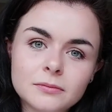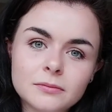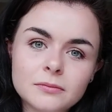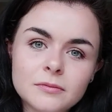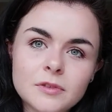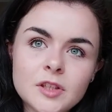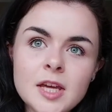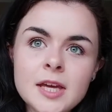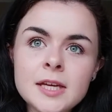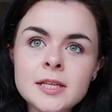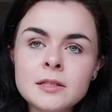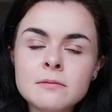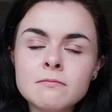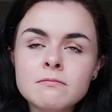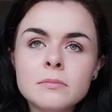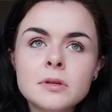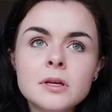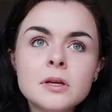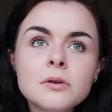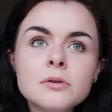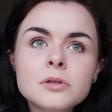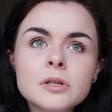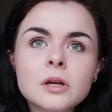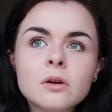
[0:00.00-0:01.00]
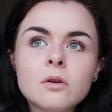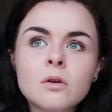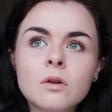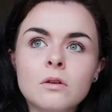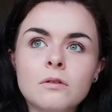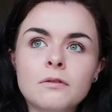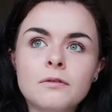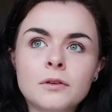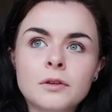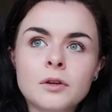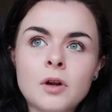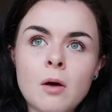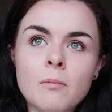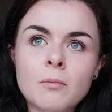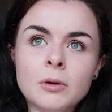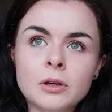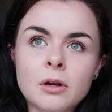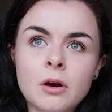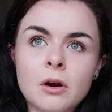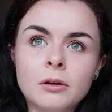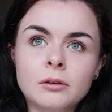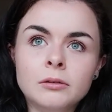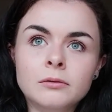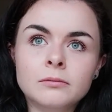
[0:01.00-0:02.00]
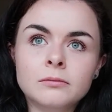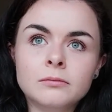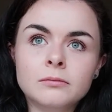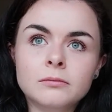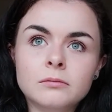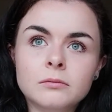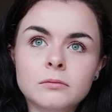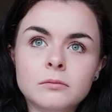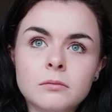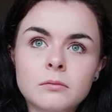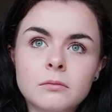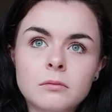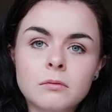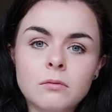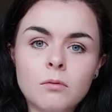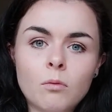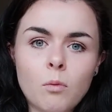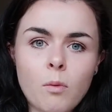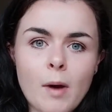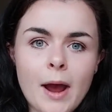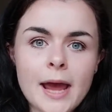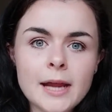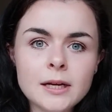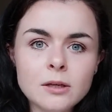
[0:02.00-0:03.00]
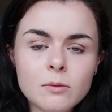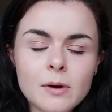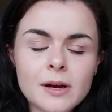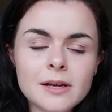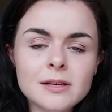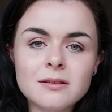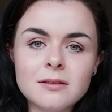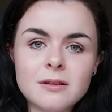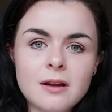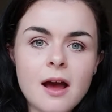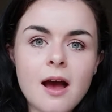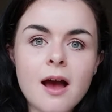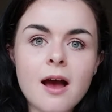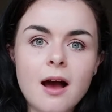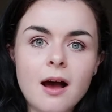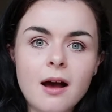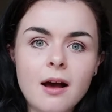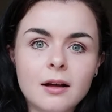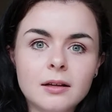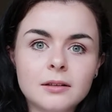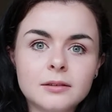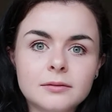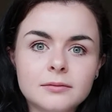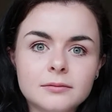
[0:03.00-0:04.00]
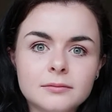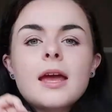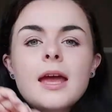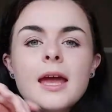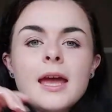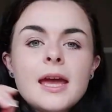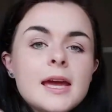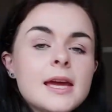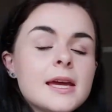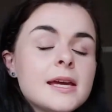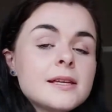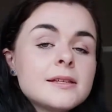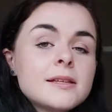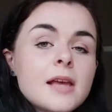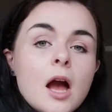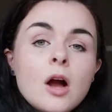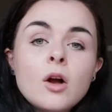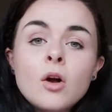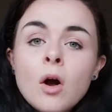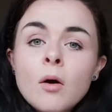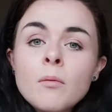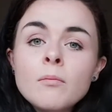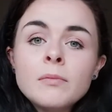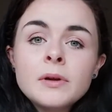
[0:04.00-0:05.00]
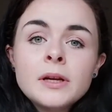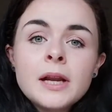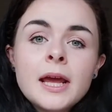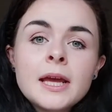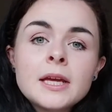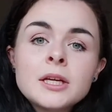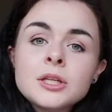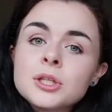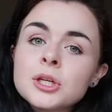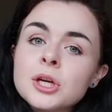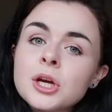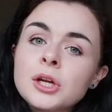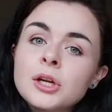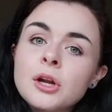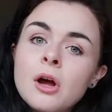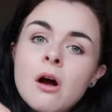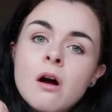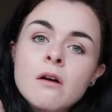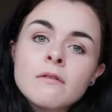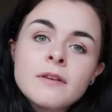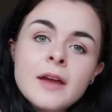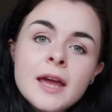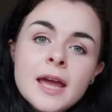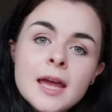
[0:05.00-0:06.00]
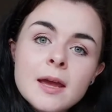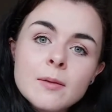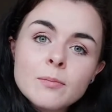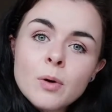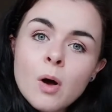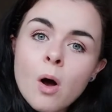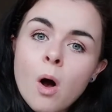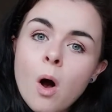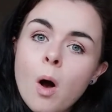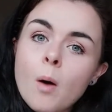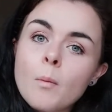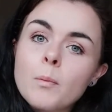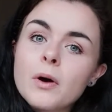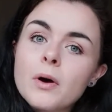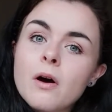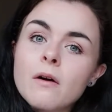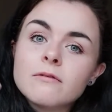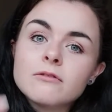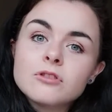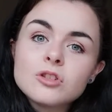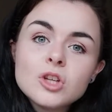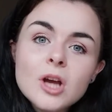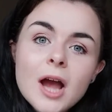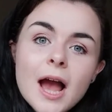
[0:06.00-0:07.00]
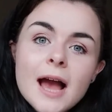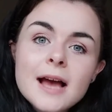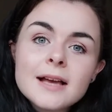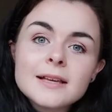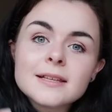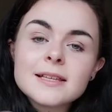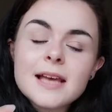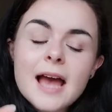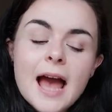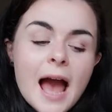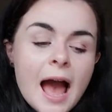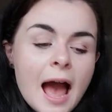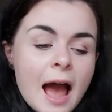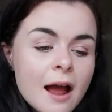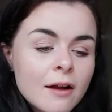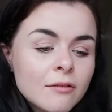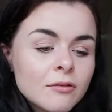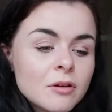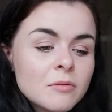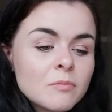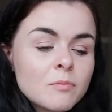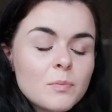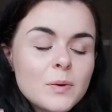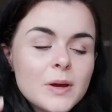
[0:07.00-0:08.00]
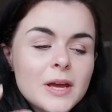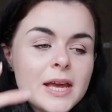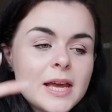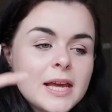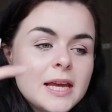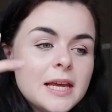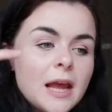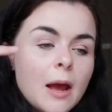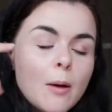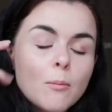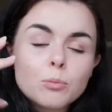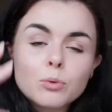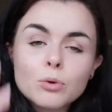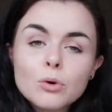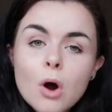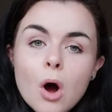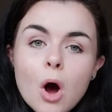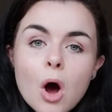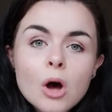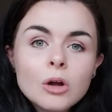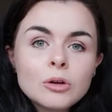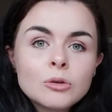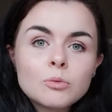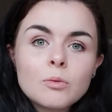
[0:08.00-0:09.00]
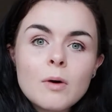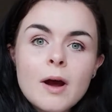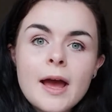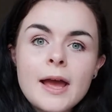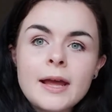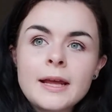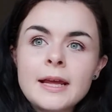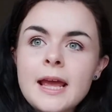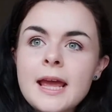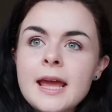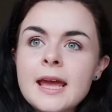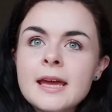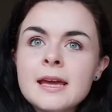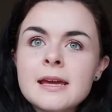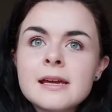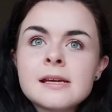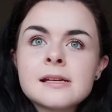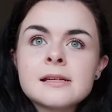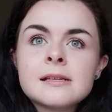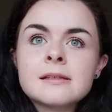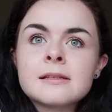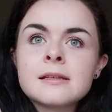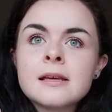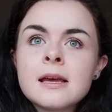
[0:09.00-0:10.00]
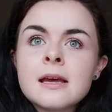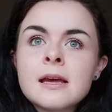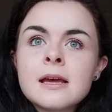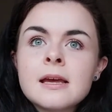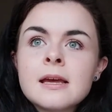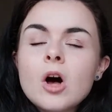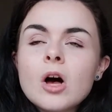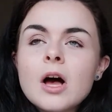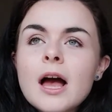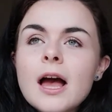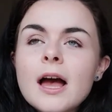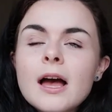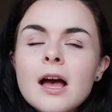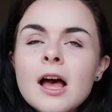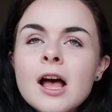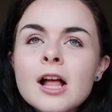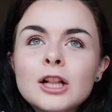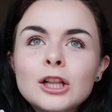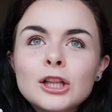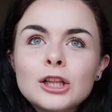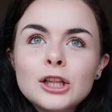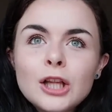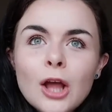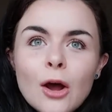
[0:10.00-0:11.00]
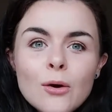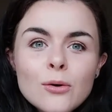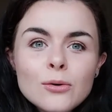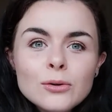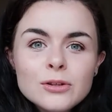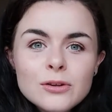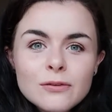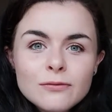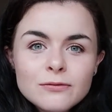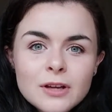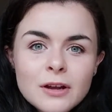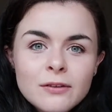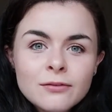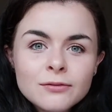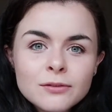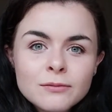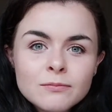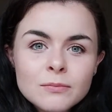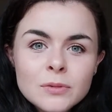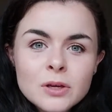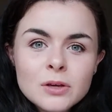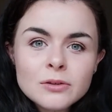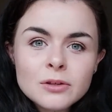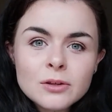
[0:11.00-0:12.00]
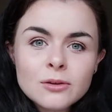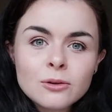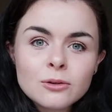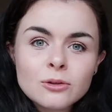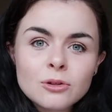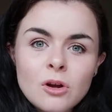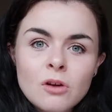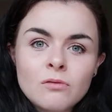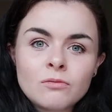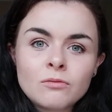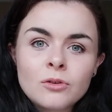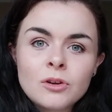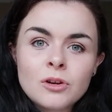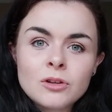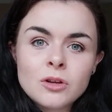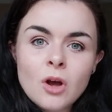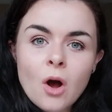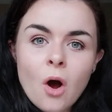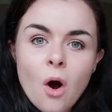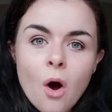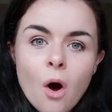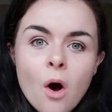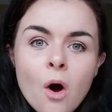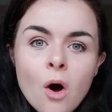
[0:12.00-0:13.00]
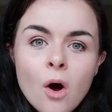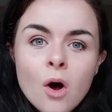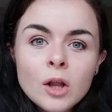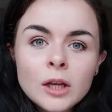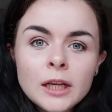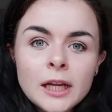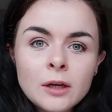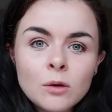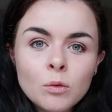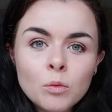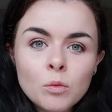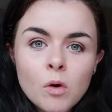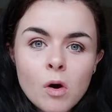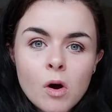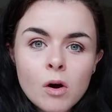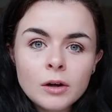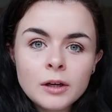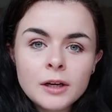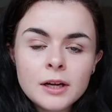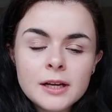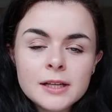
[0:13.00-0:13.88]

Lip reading: this musical phenomenon, where do I start? It is a combination of hip-hop, of jazz, R&B, Broadway. It is loads of different musical genres all in one,